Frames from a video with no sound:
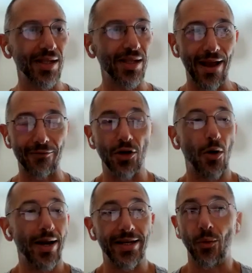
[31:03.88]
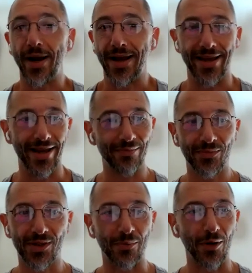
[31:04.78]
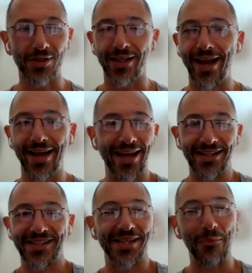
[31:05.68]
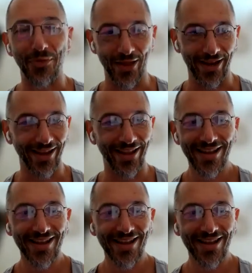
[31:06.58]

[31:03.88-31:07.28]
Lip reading: have no idea what I get. Supposedly I get something,